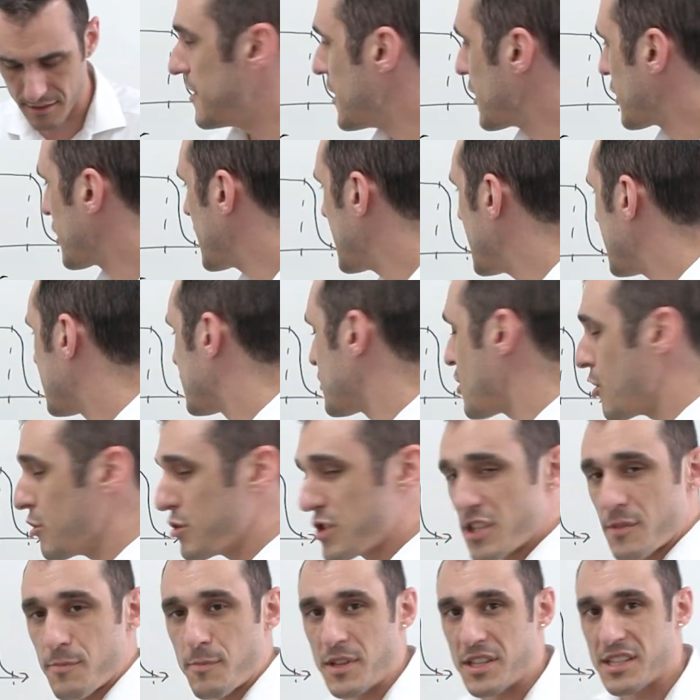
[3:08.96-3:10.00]
There is no
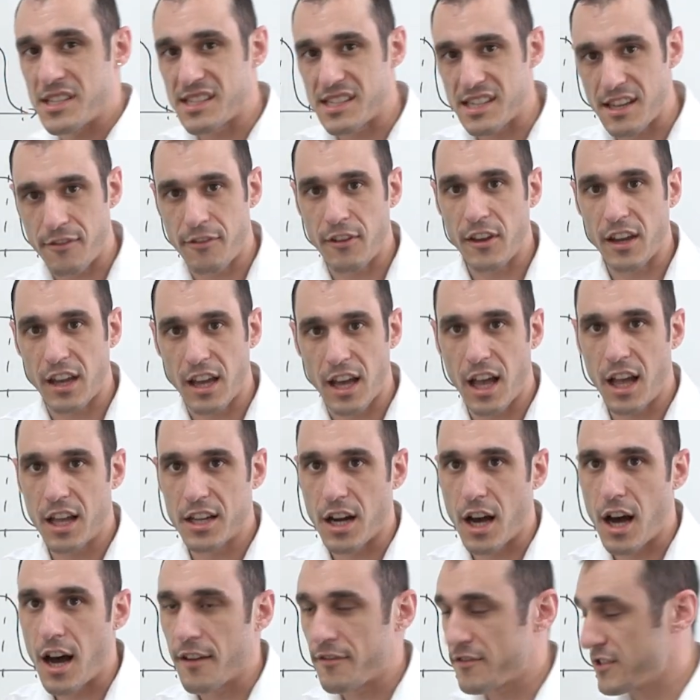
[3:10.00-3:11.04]
specific
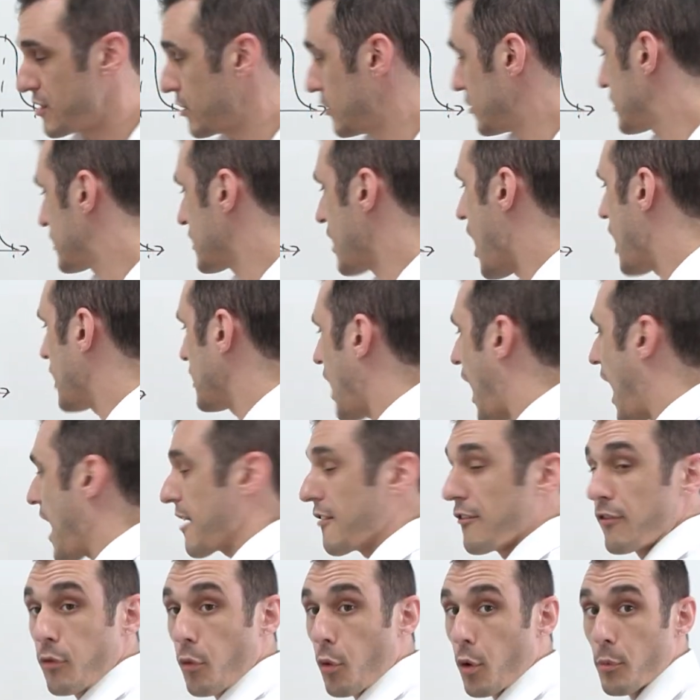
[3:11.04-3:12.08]
cutoff, so it's not
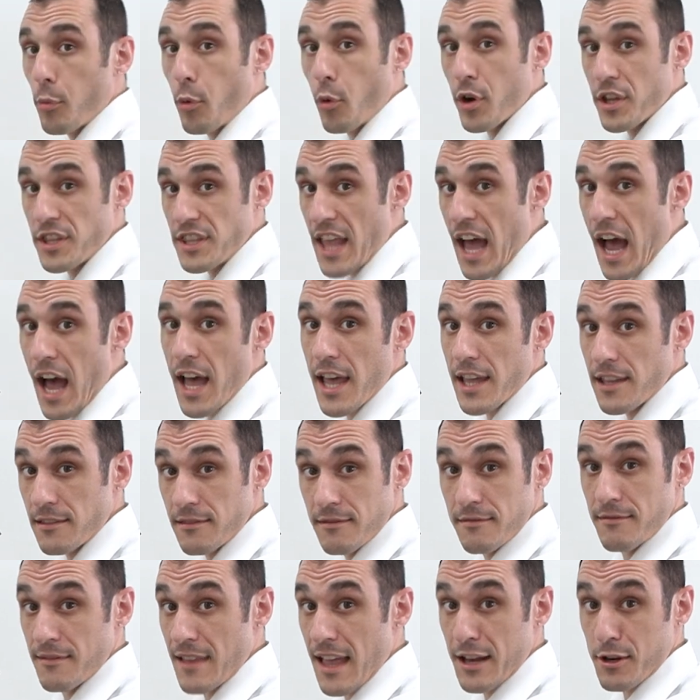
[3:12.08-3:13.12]
like 4.9
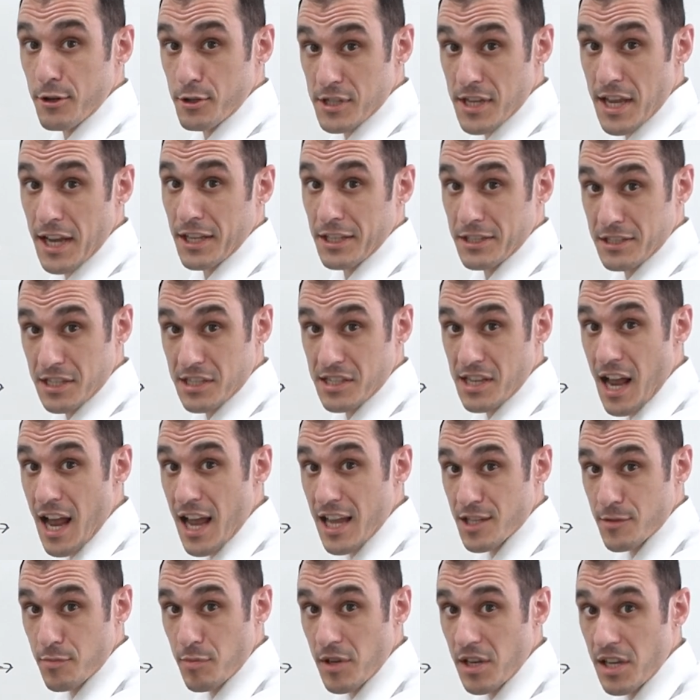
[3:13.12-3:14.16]
nanoseconds is
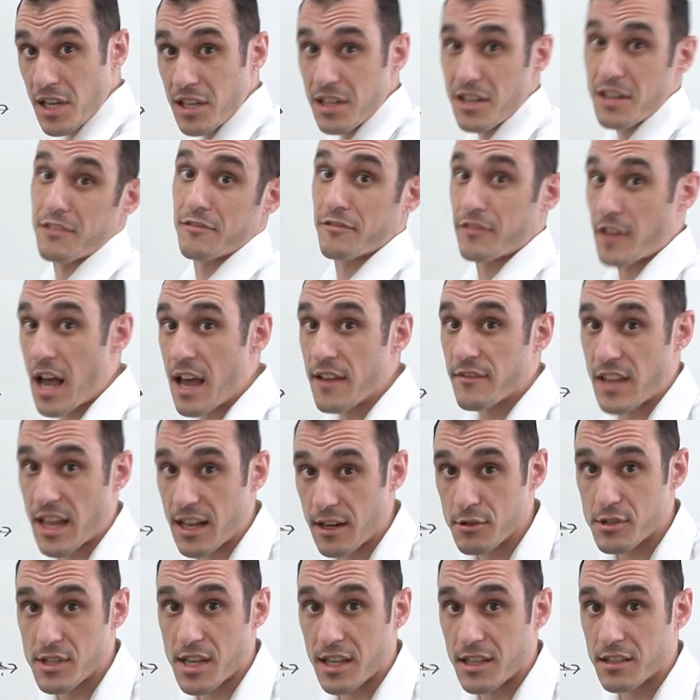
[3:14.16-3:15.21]
high speed and five
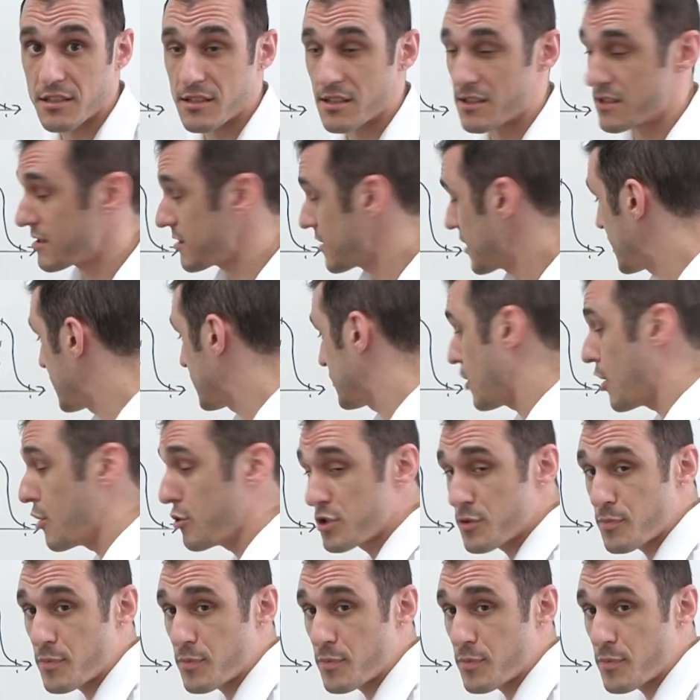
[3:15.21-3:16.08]
nanoseconds is, is low